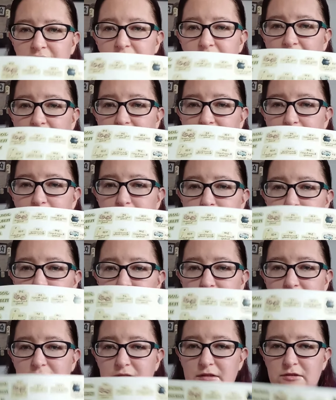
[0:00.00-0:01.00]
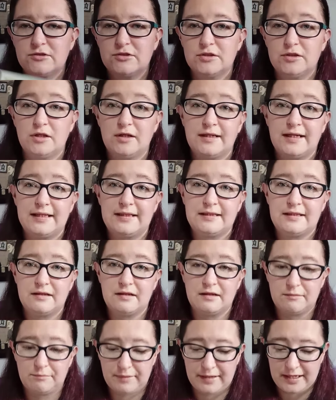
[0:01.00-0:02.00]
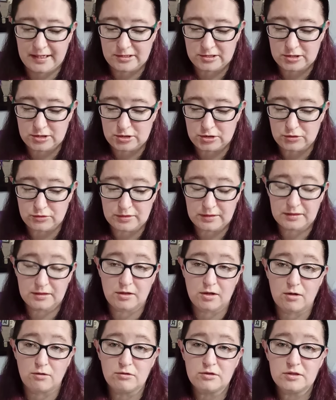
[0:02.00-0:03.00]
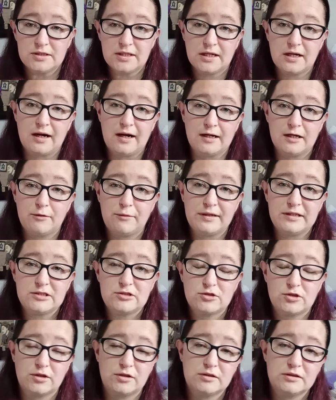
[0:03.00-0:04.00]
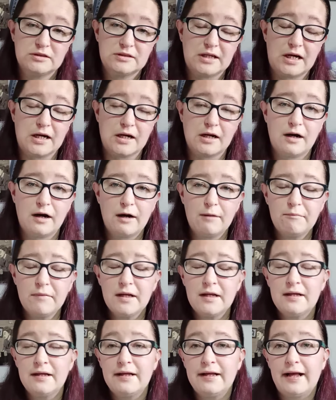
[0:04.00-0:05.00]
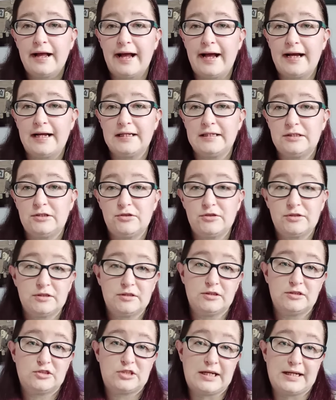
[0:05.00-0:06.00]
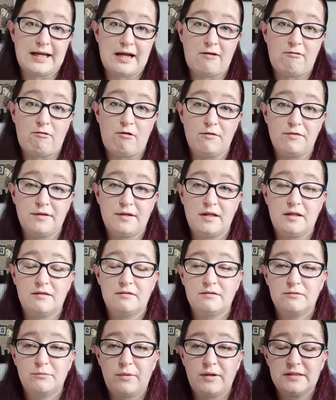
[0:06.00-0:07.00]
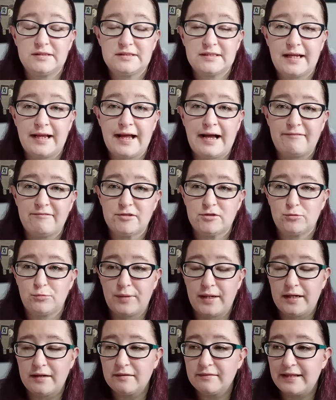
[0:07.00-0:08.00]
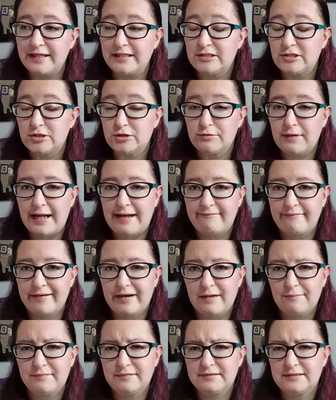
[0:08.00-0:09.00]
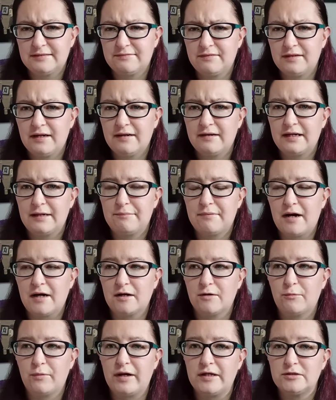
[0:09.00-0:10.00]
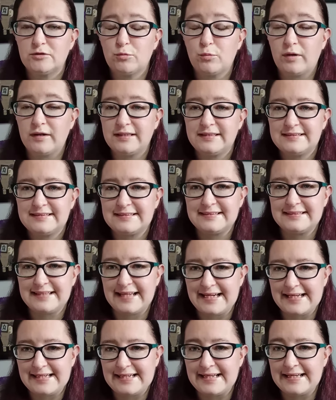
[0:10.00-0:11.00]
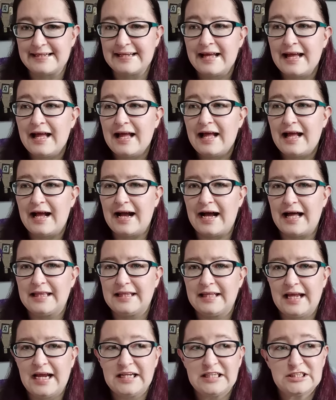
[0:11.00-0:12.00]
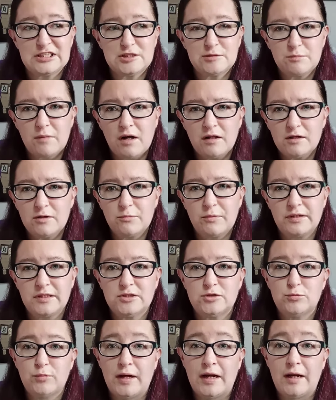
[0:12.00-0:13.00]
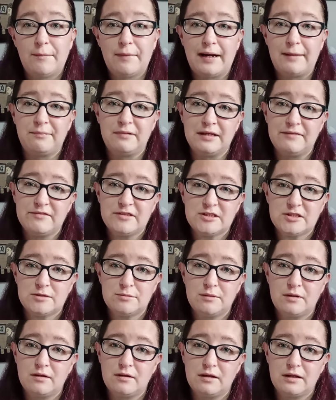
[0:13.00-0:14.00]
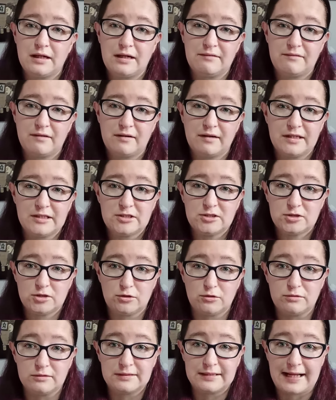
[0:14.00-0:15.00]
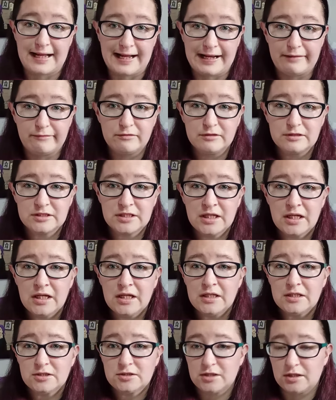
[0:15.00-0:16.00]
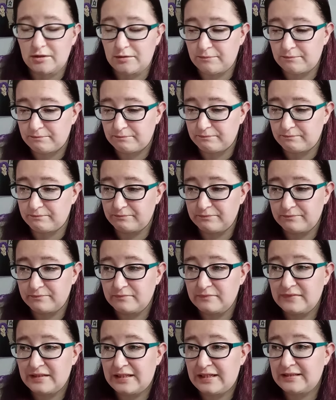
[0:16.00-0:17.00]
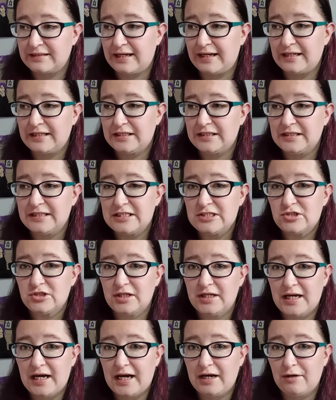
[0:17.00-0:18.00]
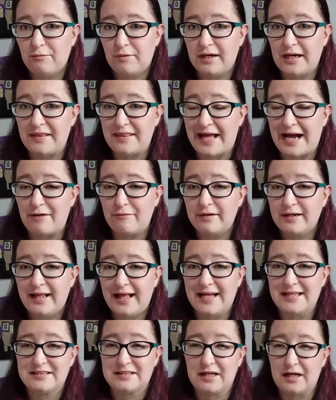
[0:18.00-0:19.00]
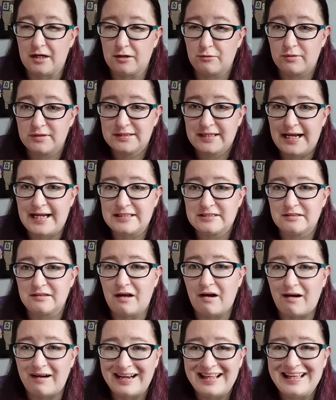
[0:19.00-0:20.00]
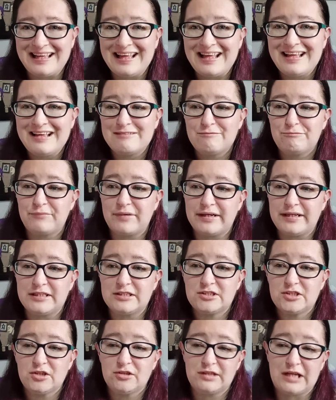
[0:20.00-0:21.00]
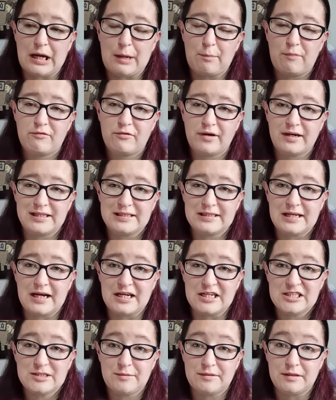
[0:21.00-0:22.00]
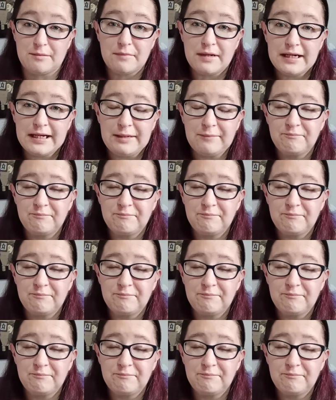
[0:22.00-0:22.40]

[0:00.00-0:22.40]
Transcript: I know for a closer look at the pages, you can go to theconquestjournals.com and you can check out all the other ones they have as well. They do have a couple different Harry Potter ones. One is dated, and they had a smaller one as well, but I believe it's small. Uh, already sold out. So, because I initially kind of wanted that one, it has the Hogwarts Castle on it, but it sold out before I decided to spend the money.